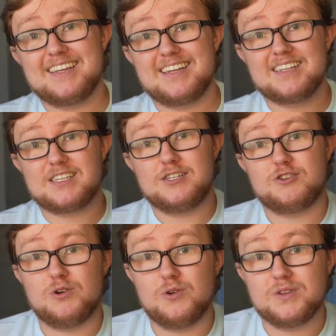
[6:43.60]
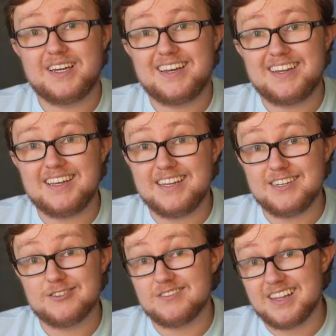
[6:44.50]
that is controlled in
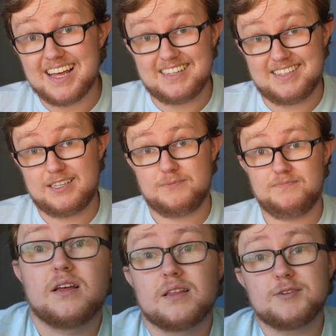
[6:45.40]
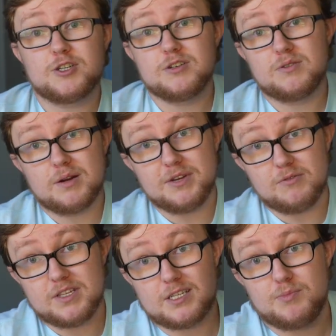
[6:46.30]
your lens. Let me show you what I mean
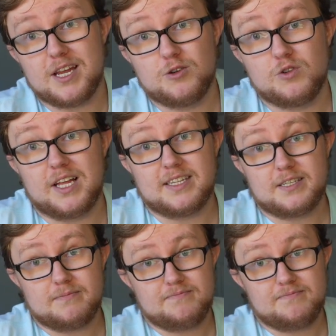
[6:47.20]
with this manual lens.